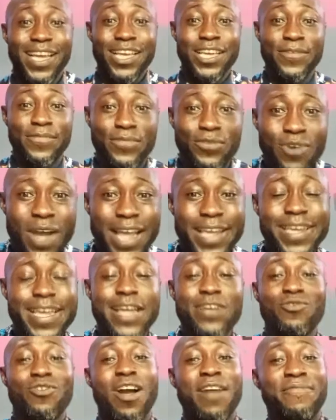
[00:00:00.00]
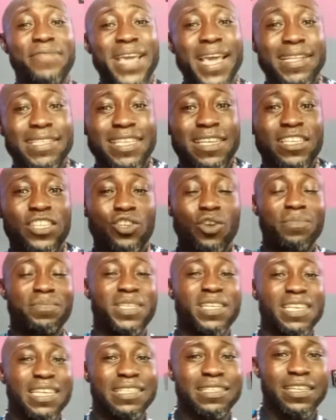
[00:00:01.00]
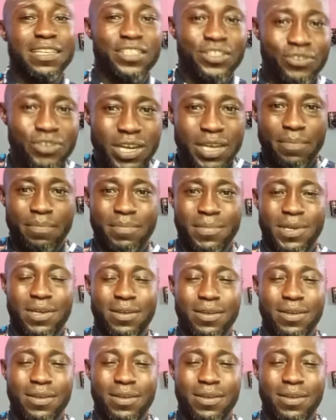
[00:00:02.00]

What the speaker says: If you are here, you have eaten something in the dream,